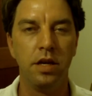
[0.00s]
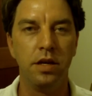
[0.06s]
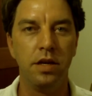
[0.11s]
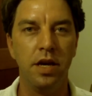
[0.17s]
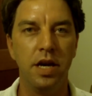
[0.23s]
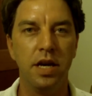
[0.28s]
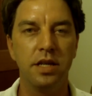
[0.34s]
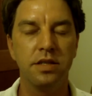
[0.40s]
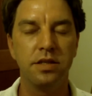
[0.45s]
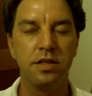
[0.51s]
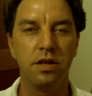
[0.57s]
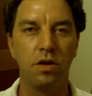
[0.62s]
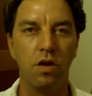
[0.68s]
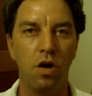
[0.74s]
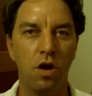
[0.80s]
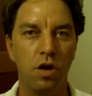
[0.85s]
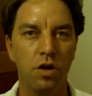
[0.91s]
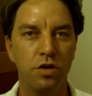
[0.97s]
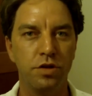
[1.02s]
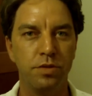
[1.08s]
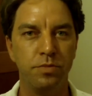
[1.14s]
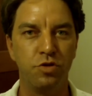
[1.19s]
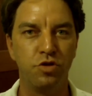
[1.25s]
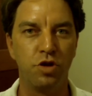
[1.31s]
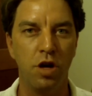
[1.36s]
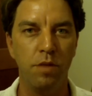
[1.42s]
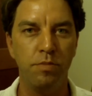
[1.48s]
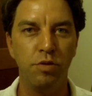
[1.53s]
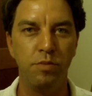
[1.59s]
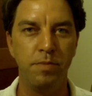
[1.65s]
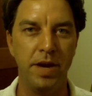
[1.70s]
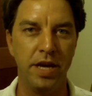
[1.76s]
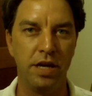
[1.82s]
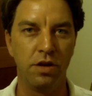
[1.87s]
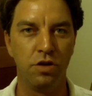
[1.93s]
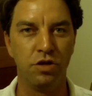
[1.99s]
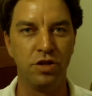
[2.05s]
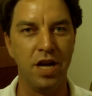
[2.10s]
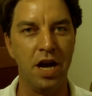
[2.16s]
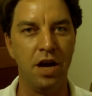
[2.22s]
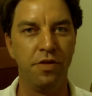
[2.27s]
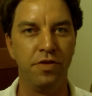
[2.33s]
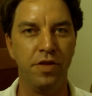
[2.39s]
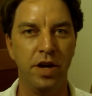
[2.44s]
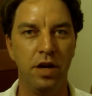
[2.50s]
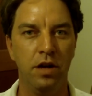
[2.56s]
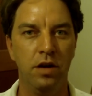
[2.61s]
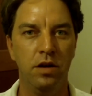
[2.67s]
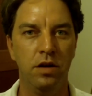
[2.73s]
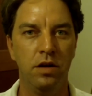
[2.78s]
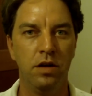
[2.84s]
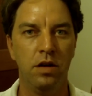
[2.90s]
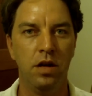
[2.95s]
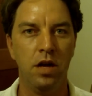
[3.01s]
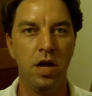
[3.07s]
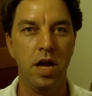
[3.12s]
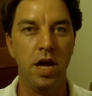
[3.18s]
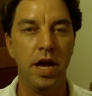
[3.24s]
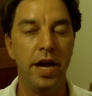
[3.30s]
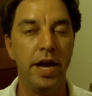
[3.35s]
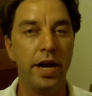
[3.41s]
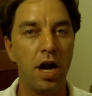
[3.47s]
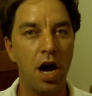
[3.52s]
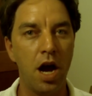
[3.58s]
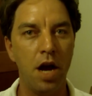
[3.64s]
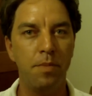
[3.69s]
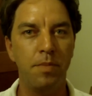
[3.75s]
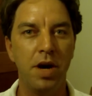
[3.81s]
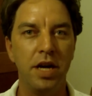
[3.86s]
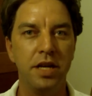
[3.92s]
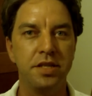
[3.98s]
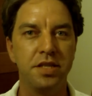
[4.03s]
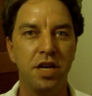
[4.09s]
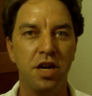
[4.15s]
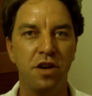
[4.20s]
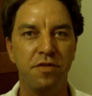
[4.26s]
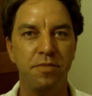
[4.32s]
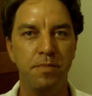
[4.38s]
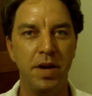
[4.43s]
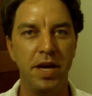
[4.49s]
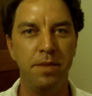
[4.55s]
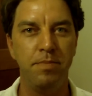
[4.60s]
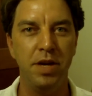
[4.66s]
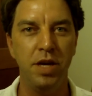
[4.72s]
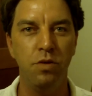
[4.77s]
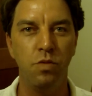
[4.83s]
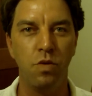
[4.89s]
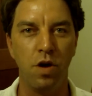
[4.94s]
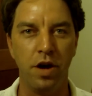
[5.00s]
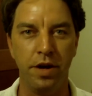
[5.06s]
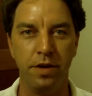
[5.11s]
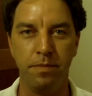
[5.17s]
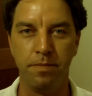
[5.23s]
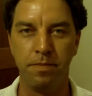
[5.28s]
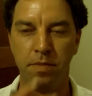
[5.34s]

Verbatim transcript: Yes, there are some troublemakers out there, and I myself may be one.